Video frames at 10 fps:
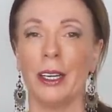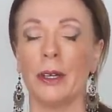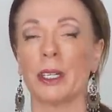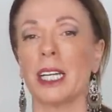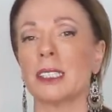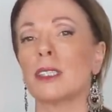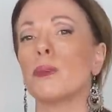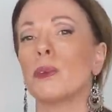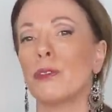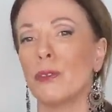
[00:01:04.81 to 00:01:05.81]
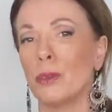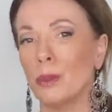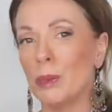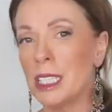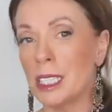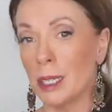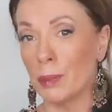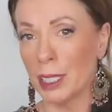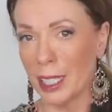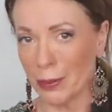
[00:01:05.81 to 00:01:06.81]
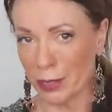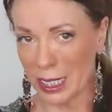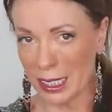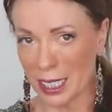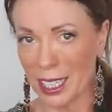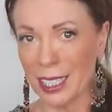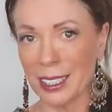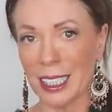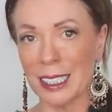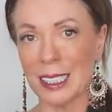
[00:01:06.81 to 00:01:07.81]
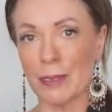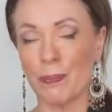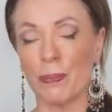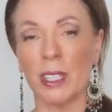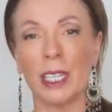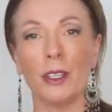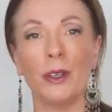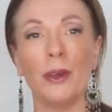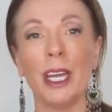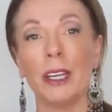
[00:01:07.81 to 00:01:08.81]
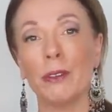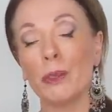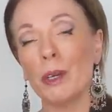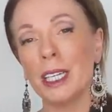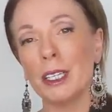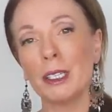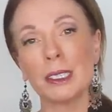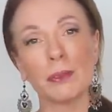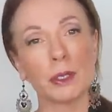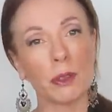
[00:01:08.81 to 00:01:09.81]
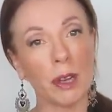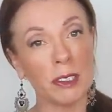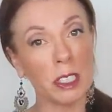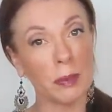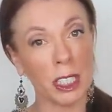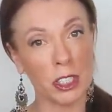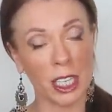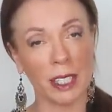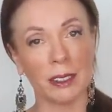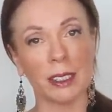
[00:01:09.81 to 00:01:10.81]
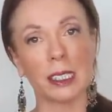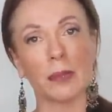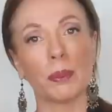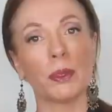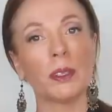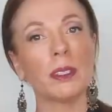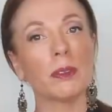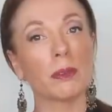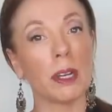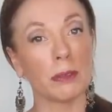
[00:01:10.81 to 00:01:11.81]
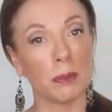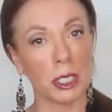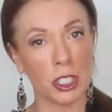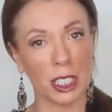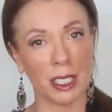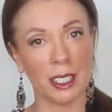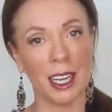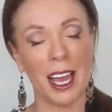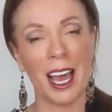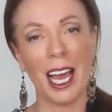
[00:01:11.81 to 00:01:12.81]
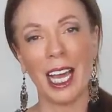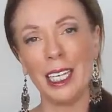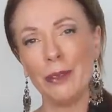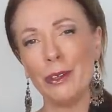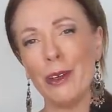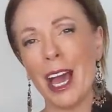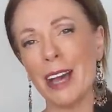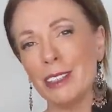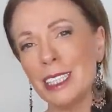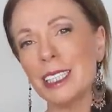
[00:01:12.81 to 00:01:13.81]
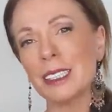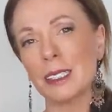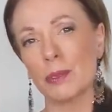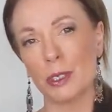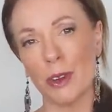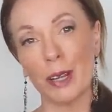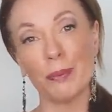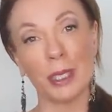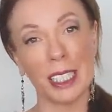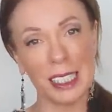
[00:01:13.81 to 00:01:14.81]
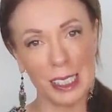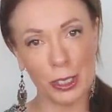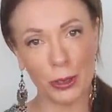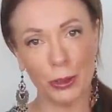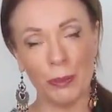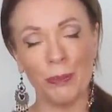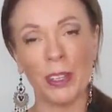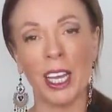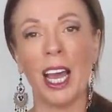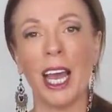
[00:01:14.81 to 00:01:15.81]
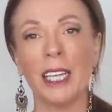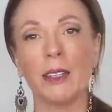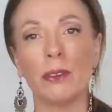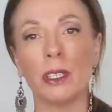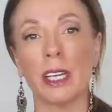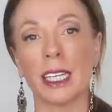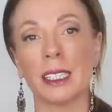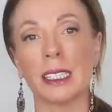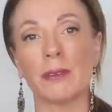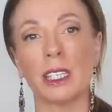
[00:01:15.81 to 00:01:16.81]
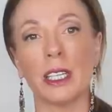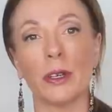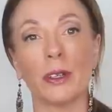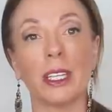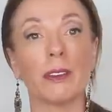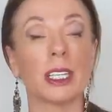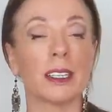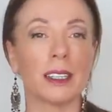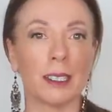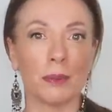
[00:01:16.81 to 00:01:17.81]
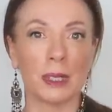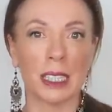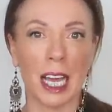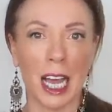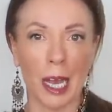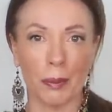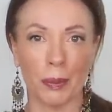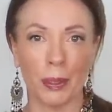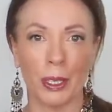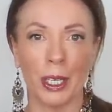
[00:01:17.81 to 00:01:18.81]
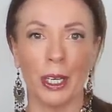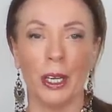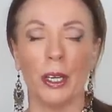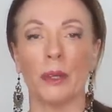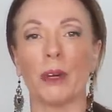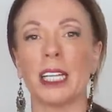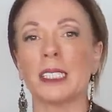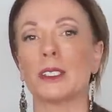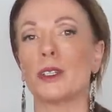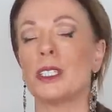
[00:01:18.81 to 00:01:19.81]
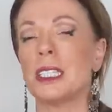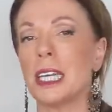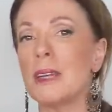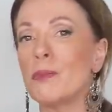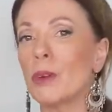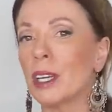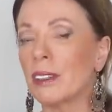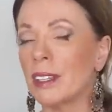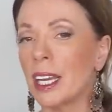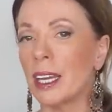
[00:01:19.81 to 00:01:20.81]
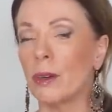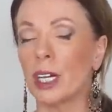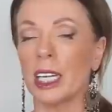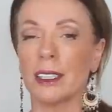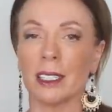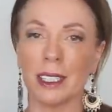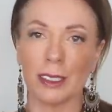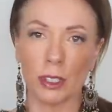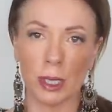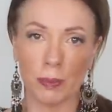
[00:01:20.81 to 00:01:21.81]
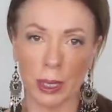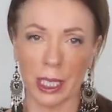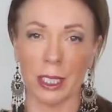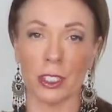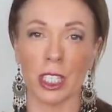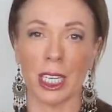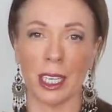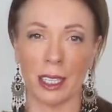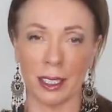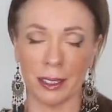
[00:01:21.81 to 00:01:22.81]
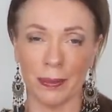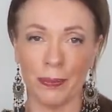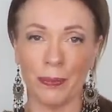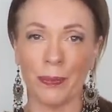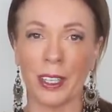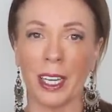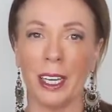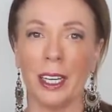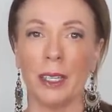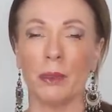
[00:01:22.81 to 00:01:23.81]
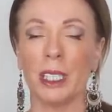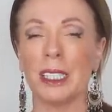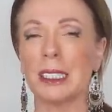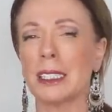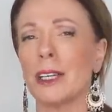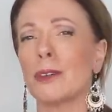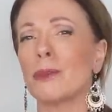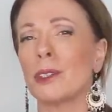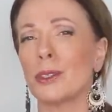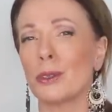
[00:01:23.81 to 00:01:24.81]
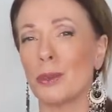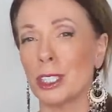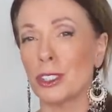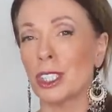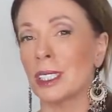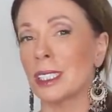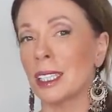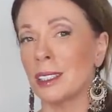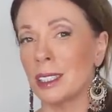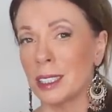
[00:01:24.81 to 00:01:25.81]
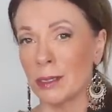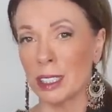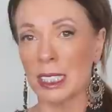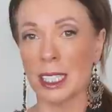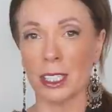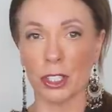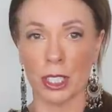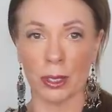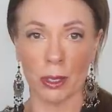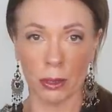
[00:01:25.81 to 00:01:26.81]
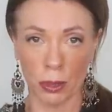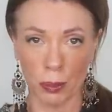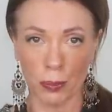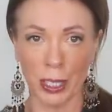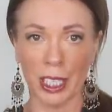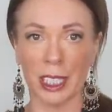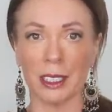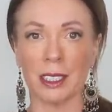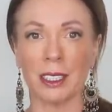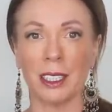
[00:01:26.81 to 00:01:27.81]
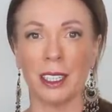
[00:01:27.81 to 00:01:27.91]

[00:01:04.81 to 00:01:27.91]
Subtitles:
Okay, so before we deeply investigate this, thank you everyone who subscribed to my channel and supported the Thriver mission. And if you haven't yet subscribed, please do. And if you like this video, give it a thumbs up. All right, so deep breath now and let's just plunge in. We're going to start off with the questions and the devastation on your mind.